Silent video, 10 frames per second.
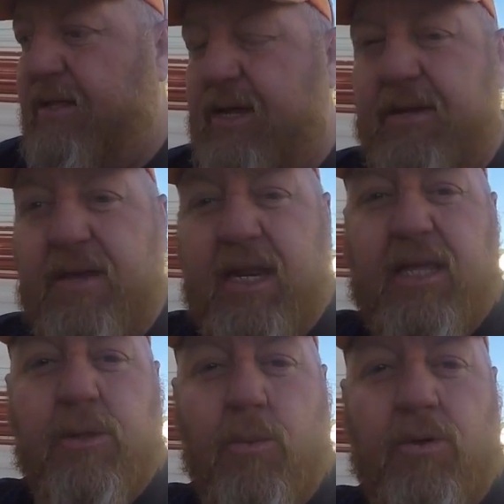and I've got to
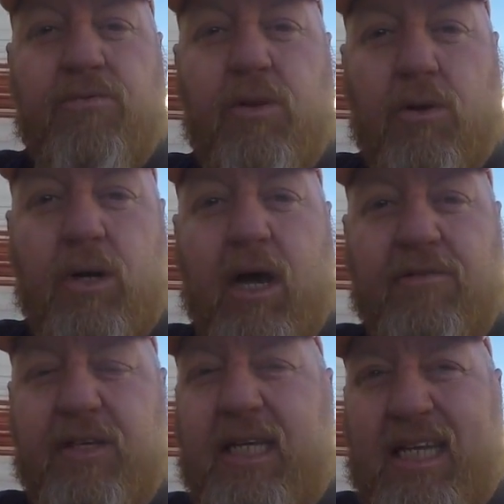get the wood floor
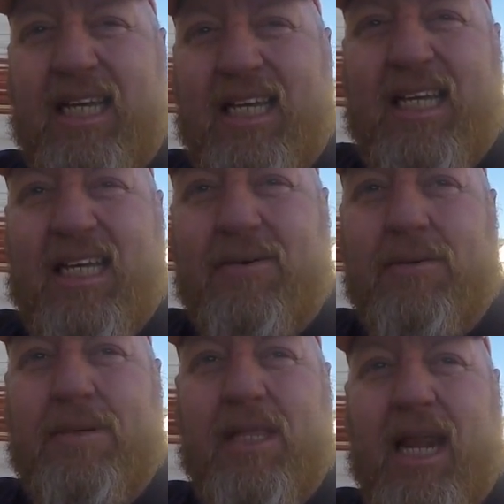off that
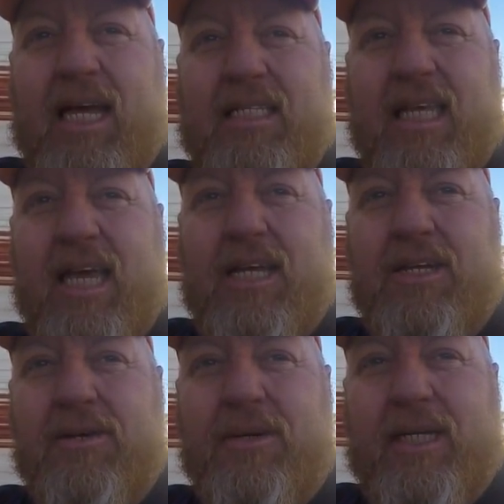would be the last thing I
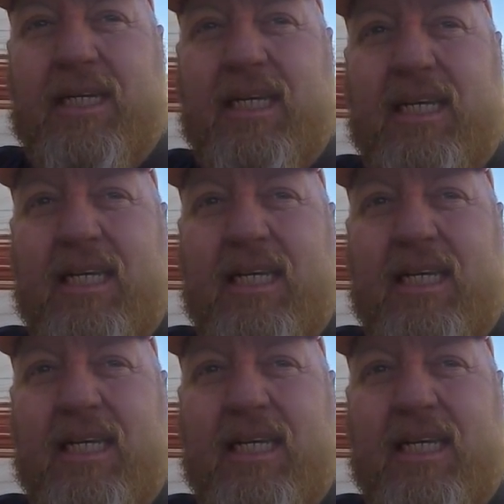do and